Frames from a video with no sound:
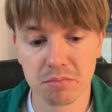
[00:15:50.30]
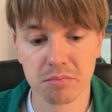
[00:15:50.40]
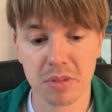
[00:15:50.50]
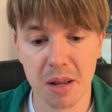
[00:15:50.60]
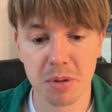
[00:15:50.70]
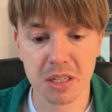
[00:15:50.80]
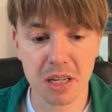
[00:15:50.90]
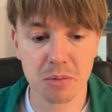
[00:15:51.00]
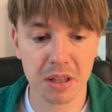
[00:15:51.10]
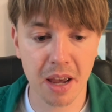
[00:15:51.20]
knight
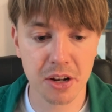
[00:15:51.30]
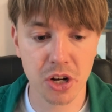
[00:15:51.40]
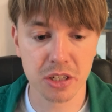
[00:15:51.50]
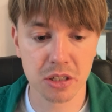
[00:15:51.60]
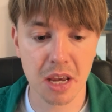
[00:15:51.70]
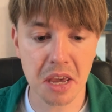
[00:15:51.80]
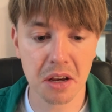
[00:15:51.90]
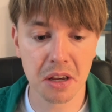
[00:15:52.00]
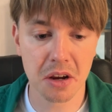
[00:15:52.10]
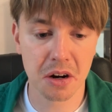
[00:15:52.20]
b6, but I just take
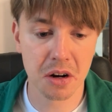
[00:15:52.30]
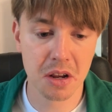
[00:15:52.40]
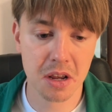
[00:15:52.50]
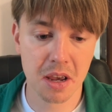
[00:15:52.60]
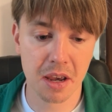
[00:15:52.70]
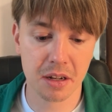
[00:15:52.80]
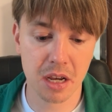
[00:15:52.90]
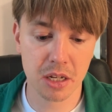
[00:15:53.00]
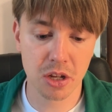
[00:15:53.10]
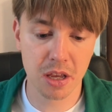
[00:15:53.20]
here and I
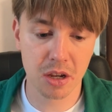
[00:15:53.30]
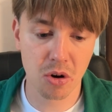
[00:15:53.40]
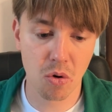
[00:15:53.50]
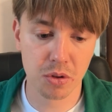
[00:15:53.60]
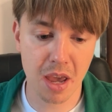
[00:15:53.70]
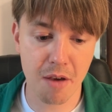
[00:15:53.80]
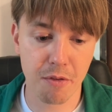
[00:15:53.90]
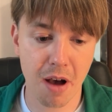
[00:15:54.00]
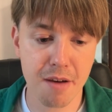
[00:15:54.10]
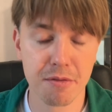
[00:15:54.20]
take on
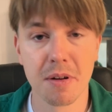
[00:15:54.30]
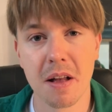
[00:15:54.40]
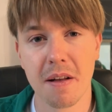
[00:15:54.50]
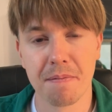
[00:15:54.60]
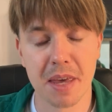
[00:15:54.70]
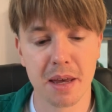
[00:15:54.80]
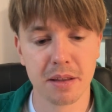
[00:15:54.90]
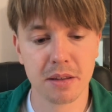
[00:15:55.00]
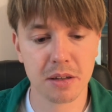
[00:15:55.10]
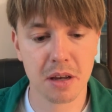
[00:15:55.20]
a5.
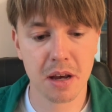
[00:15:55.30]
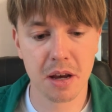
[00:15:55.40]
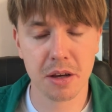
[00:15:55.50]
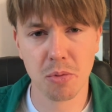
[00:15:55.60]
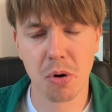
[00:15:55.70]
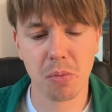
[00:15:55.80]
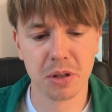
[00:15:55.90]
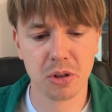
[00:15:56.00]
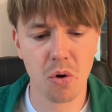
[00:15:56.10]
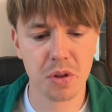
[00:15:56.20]
And you probably
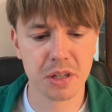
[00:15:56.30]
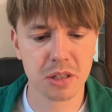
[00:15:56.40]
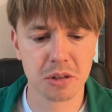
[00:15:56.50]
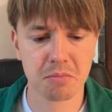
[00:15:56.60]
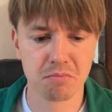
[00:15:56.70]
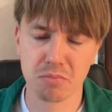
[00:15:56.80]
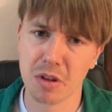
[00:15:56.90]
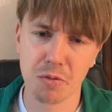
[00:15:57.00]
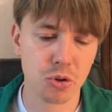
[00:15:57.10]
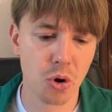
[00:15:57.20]
know this.
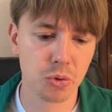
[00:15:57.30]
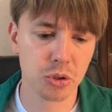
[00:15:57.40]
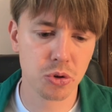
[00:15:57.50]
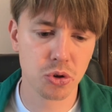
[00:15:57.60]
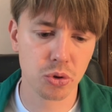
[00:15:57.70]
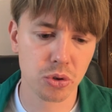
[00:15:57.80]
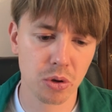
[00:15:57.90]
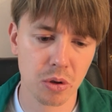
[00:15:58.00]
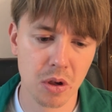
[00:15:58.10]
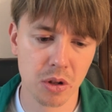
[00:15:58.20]
If you don't, you should
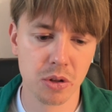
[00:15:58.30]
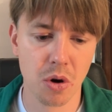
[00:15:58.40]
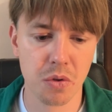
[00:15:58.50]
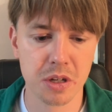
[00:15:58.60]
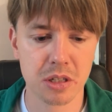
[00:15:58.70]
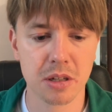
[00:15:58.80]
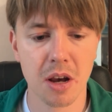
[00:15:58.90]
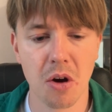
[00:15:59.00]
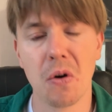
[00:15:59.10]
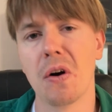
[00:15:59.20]
know this.
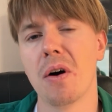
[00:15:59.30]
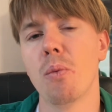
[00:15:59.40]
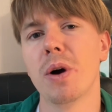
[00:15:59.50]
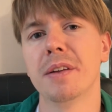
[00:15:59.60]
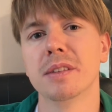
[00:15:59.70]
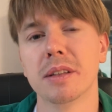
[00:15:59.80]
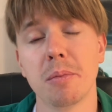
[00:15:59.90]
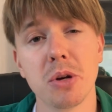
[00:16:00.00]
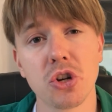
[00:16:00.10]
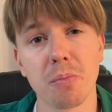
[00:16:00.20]
When the
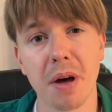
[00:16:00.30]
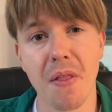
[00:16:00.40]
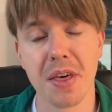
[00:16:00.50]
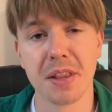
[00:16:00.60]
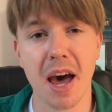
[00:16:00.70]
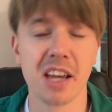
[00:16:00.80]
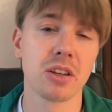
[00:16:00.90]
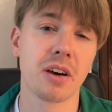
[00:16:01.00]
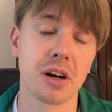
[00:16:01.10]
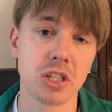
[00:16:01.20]
bishop and the knight
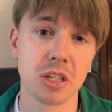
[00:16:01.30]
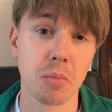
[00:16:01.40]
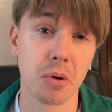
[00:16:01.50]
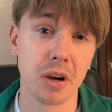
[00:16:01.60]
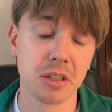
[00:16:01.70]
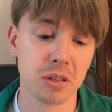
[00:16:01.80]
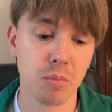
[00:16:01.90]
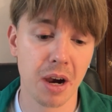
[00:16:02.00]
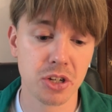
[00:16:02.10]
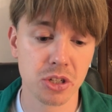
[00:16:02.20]
are separated
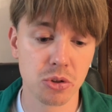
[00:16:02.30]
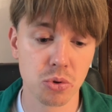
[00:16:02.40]
by just 2